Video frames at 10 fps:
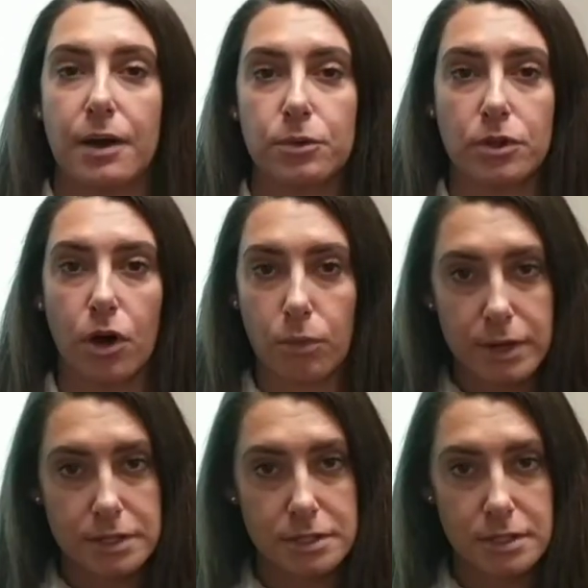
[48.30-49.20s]
will
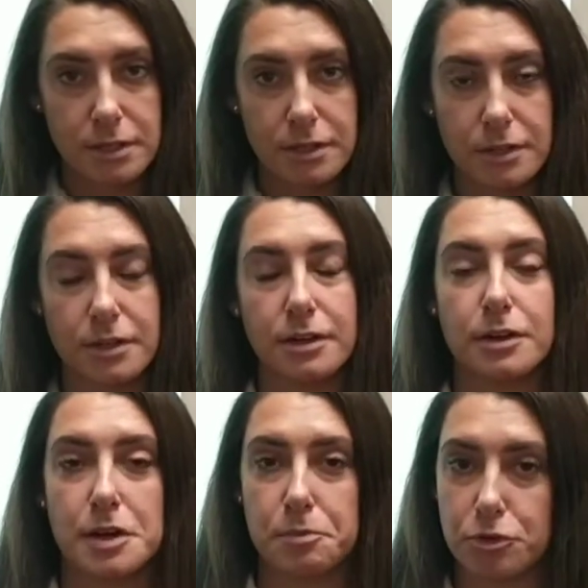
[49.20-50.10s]
always
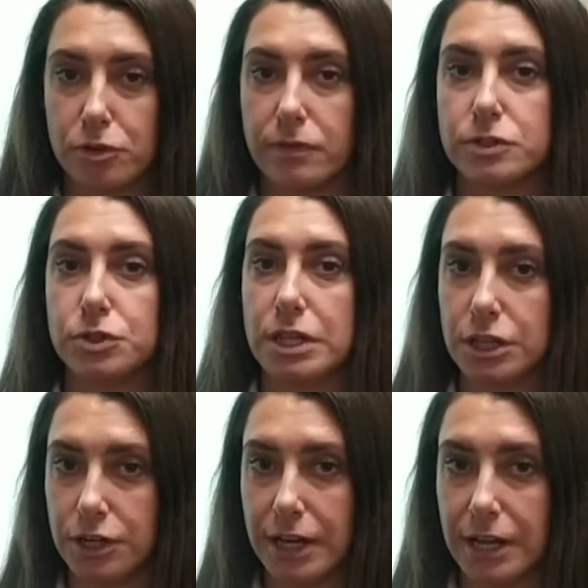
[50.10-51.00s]
improve
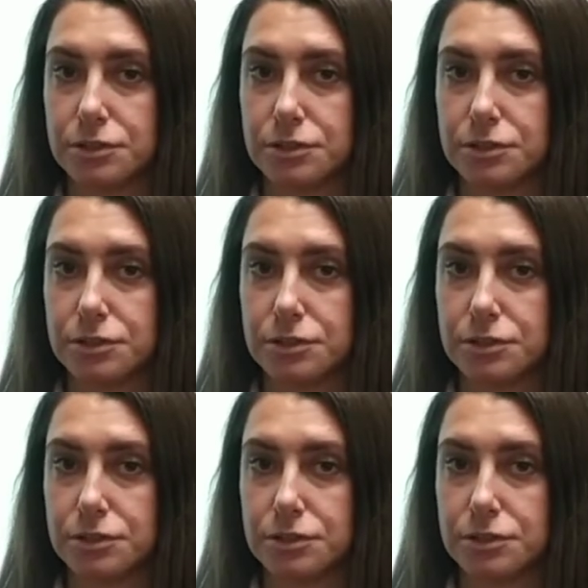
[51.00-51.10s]
student learning.